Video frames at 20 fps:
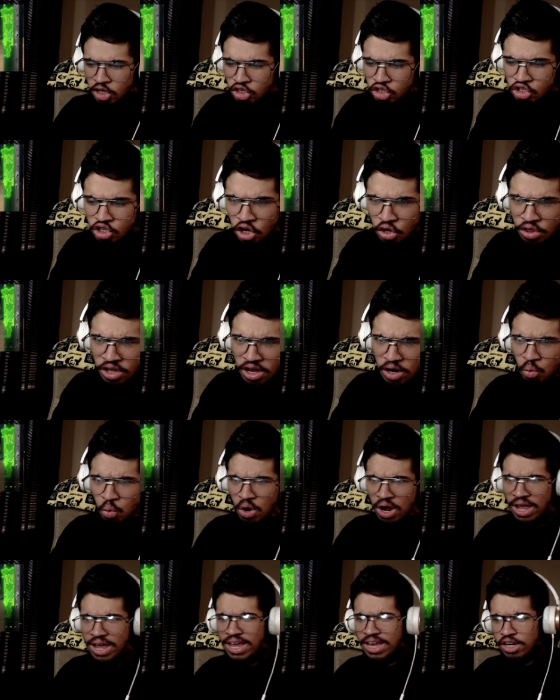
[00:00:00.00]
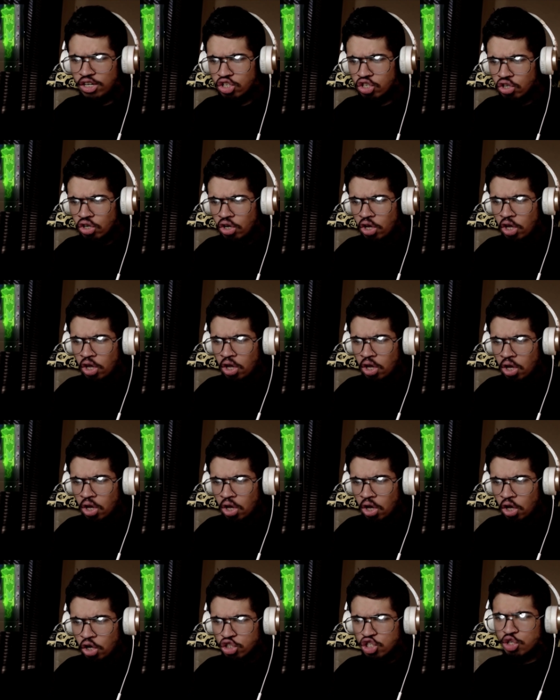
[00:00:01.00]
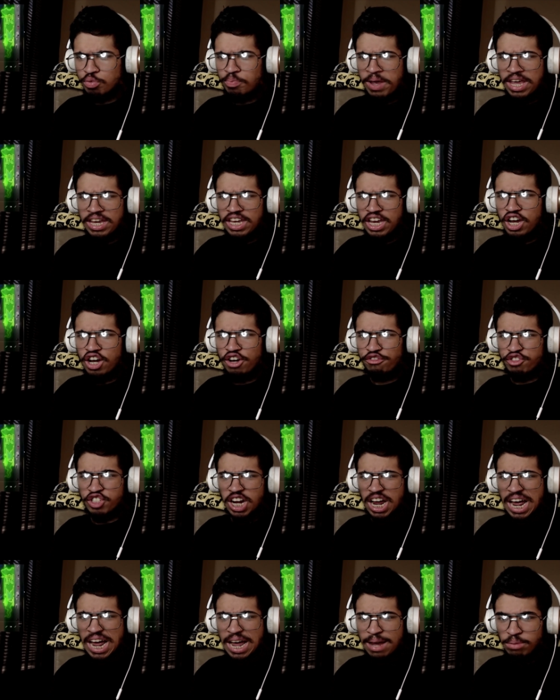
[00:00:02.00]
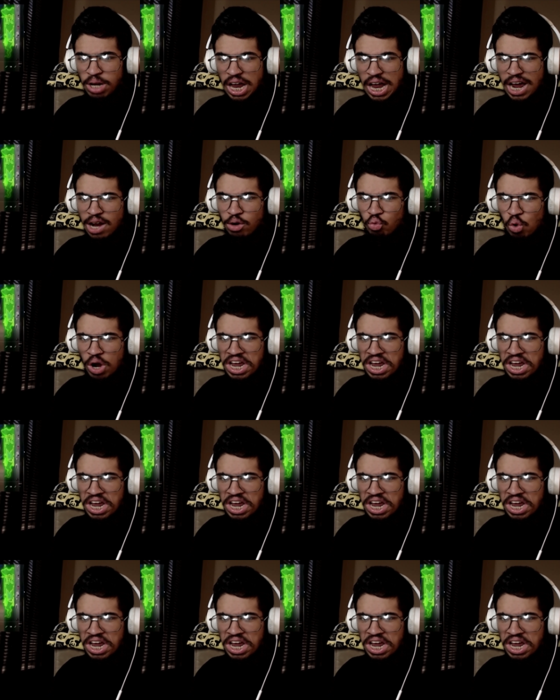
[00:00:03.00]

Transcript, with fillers: So then wait! Speaking of timeline,